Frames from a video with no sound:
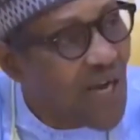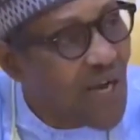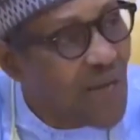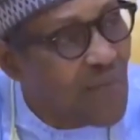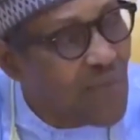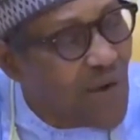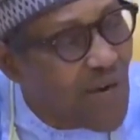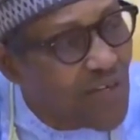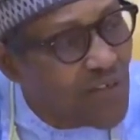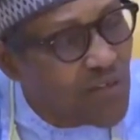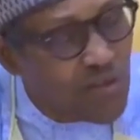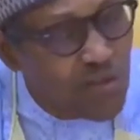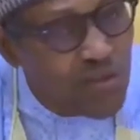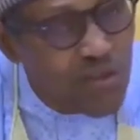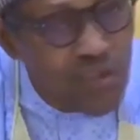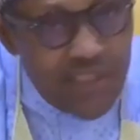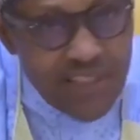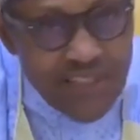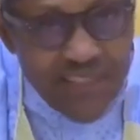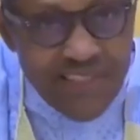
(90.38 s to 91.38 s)
am I, am I
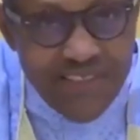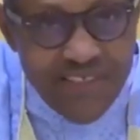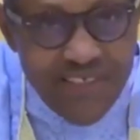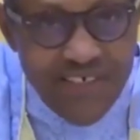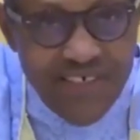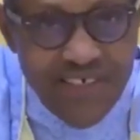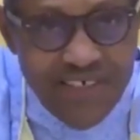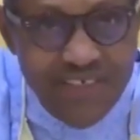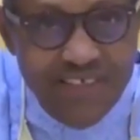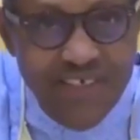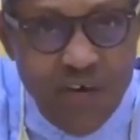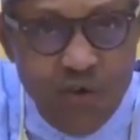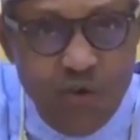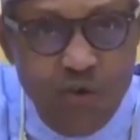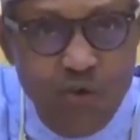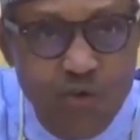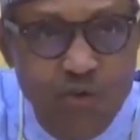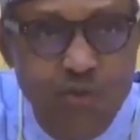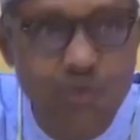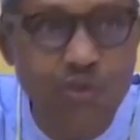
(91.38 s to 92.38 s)
not leading the country
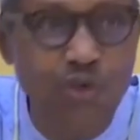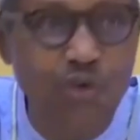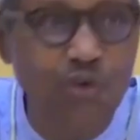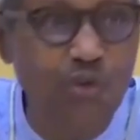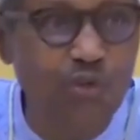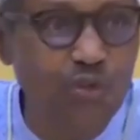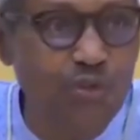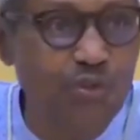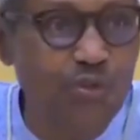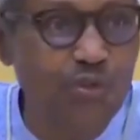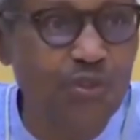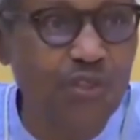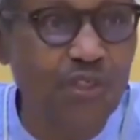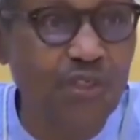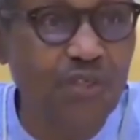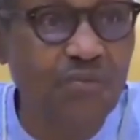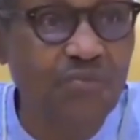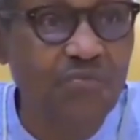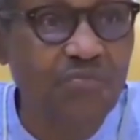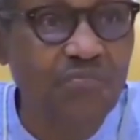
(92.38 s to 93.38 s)
according to the
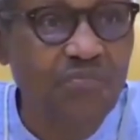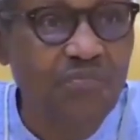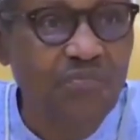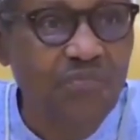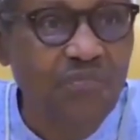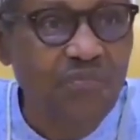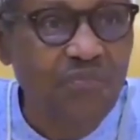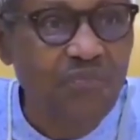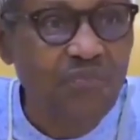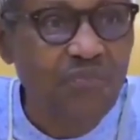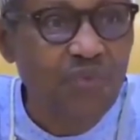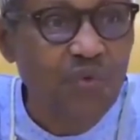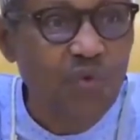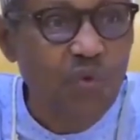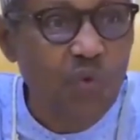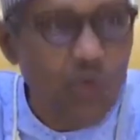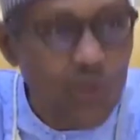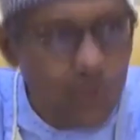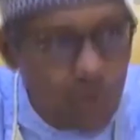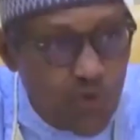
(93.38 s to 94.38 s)
constitution?
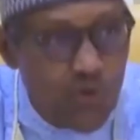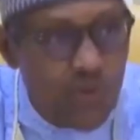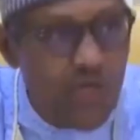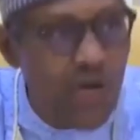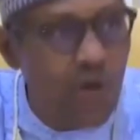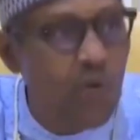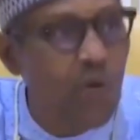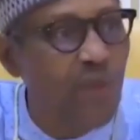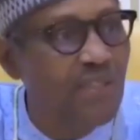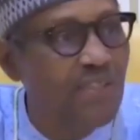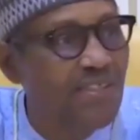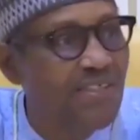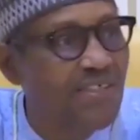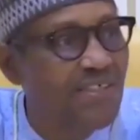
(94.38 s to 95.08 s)
What do they